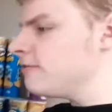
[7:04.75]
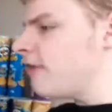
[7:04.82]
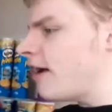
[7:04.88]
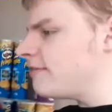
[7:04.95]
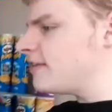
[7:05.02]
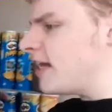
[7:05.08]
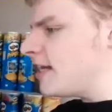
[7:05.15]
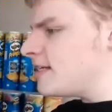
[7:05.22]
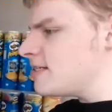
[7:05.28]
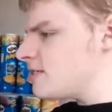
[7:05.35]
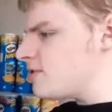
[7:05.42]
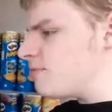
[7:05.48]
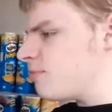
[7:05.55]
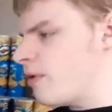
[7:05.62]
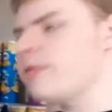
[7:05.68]
5
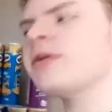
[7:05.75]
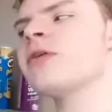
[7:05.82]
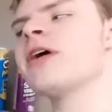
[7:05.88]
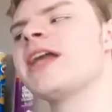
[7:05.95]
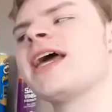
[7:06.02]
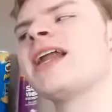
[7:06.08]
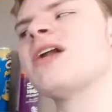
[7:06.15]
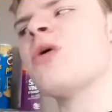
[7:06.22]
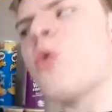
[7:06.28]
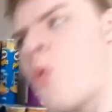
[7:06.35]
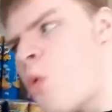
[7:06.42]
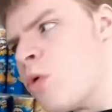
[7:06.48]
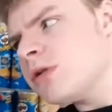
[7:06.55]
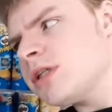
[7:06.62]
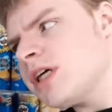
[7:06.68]
days, so I'm probably not going to get it
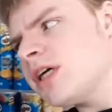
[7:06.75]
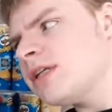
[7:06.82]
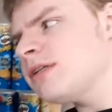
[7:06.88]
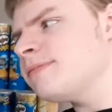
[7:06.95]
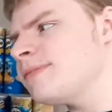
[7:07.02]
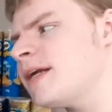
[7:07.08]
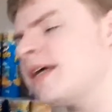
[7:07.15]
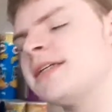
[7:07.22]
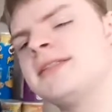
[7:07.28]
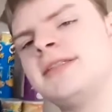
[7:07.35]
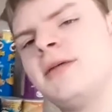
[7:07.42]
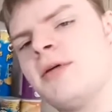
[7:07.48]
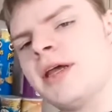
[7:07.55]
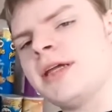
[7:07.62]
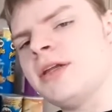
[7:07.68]
all done, but I'm going to
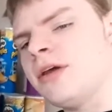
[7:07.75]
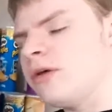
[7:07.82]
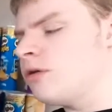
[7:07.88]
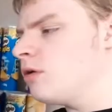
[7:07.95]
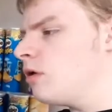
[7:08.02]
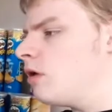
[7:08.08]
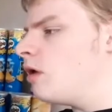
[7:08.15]
see what I can do.